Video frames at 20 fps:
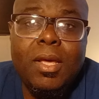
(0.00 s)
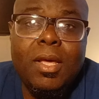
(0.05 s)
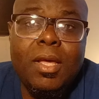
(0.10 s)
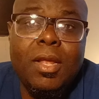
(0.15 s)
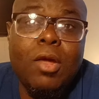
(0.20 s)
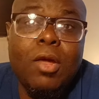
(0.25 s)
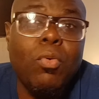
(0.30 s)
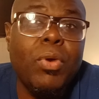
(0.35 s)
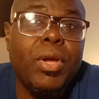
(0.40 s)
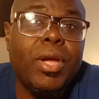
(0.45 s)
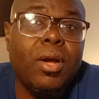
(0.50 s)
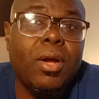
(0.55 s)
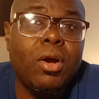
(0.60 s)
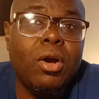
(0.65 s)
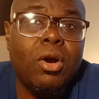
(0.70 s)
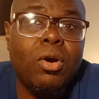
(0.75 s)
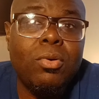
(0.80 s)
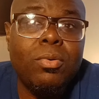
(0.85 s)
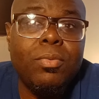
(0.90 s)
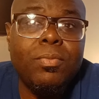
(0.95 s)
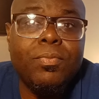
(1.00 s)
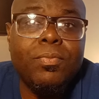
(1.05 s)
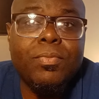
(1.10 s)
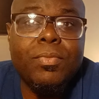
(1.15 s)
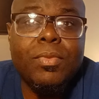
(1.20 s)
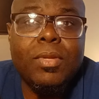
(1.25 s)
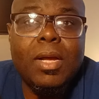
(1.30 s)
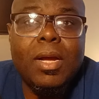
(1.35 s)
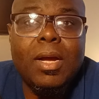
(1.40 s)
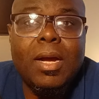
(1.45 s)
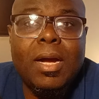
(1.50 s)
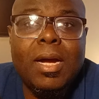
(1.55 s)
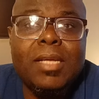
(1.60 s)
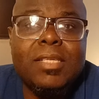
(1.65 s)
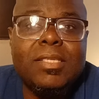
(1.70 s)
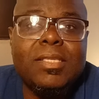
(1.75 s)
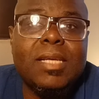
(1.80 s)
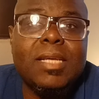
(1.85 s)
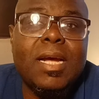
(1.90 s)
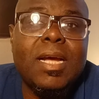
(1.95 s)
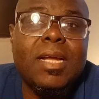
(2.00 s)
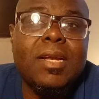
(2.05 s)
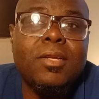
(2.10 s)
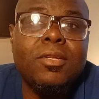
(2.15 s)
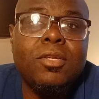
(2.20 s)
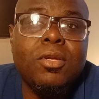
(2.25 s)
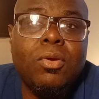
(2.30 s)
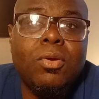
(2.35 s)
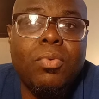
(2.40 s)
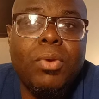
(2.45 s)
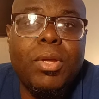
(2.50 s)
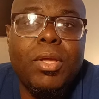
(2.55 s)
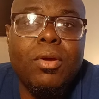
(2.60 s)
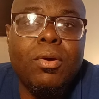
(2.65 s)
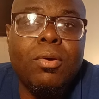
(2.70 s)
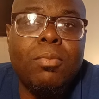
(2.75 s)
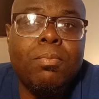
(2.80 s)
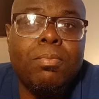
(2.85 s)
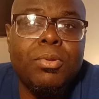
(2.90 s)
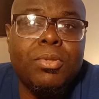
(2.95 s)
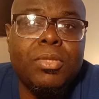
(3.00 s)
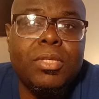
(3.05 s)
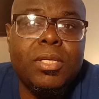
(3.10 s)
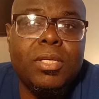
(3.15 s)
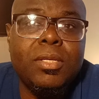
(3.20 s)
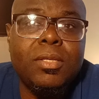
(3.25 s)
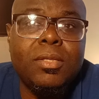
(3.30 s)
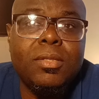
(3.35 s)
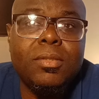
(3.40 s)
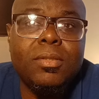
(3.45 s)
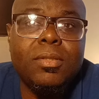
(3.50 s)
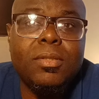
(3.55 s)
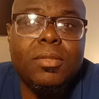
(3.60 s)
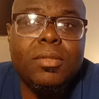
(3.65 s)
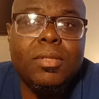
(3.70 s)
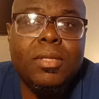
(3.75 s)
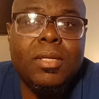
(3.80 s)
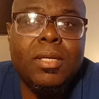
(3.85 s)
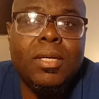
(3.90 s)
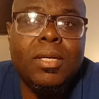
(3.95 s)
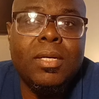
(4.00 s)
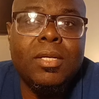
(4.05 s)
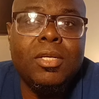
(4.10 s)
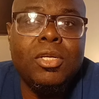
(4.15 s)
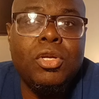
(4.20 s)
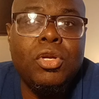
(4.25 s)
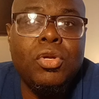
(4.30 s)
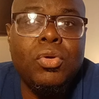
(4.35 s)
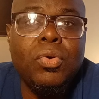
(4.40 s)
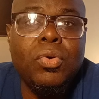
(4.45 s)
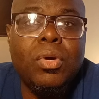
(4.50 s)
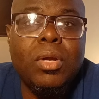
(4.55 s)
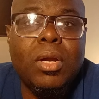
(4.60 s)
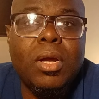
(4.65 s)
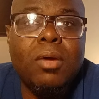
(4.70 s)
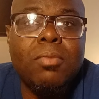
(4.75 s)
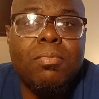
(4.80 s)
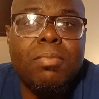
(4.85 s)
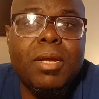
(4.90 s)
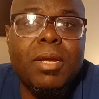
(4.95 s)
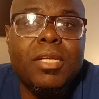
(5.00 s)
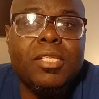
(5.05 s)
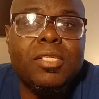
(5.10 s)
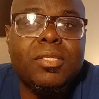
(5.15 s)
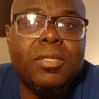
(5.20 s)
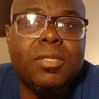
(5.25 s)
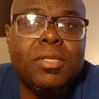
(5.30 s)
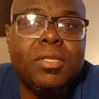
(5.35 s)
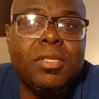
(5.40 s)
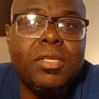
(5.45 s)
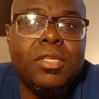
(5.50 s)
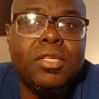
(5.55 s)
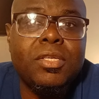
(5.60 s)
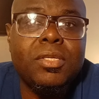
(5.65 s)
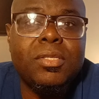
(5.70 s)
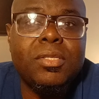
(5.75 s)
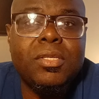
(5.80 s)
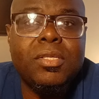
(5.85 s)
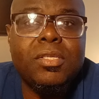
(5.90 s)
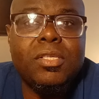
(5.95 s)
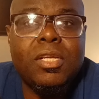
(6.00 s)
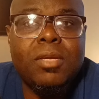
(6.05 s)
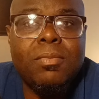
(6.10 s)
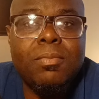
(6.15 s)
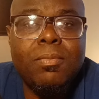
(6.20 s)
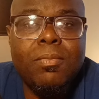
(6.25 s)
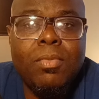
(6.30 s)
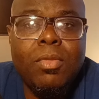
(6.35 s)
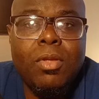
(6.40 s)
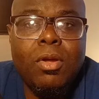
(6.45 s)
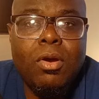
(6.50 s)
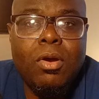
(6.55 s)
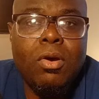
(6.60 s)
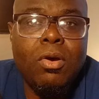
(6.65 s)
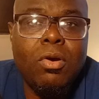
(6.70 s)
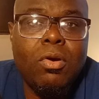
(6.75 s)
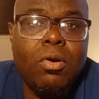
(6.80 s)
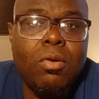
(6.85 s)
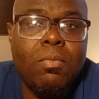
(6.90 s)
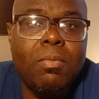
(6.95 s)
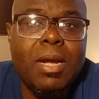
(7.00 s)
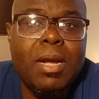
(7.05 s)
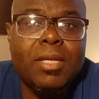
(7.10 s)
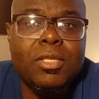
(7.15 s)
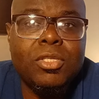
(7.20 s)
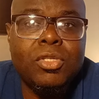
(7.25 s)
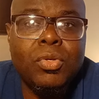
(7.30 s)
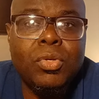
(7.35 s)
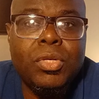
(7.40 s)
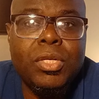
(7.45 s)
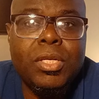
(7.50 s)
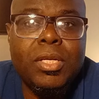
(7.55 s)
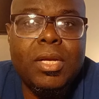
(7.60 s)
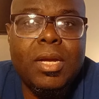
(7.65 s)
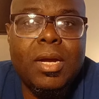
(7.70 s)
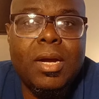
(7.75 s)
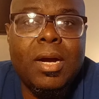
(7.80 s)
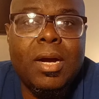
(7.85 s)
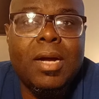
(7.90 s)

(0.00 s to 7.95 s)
And a week ago, I signed a decree on Putin, a new ground-based strategic system on combat duty.